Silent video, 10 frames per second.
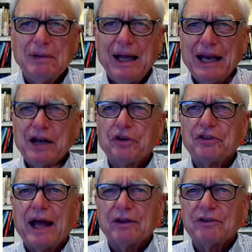And it goes
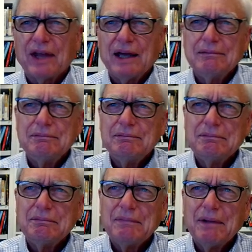on to say,
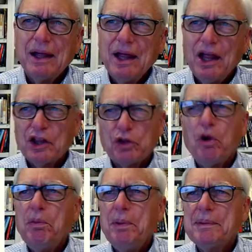the
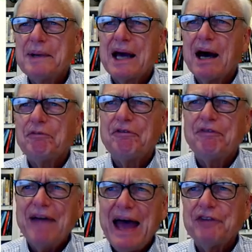world will become
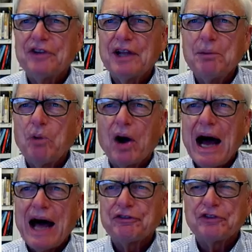vastly more
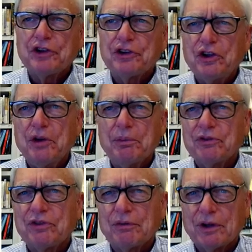hostile to human
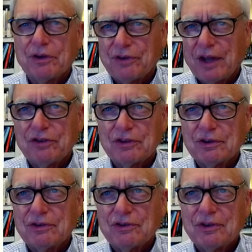
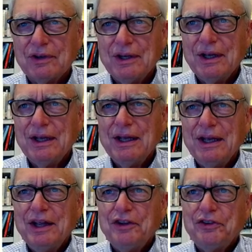civilizations.
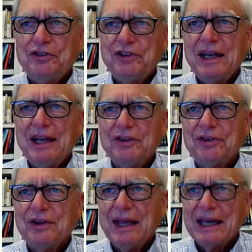
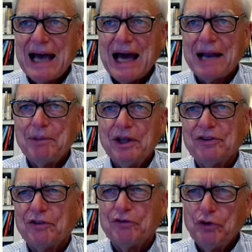Cities,
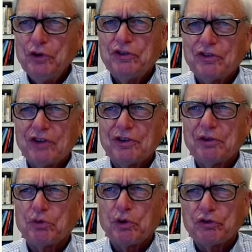economies, and food
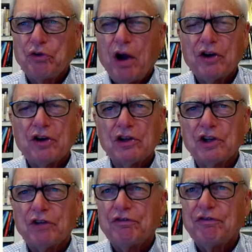systems will struggle
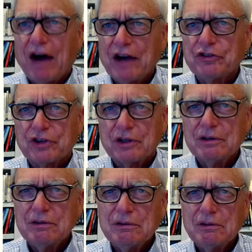to
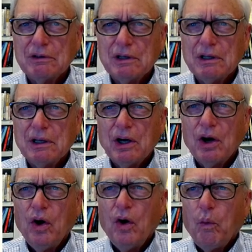function,
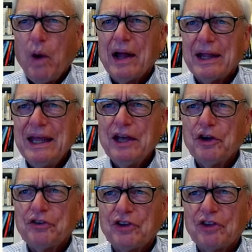while
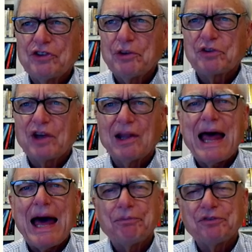ecosystems
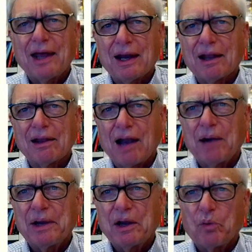collapse at
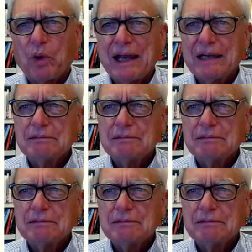alarming rates.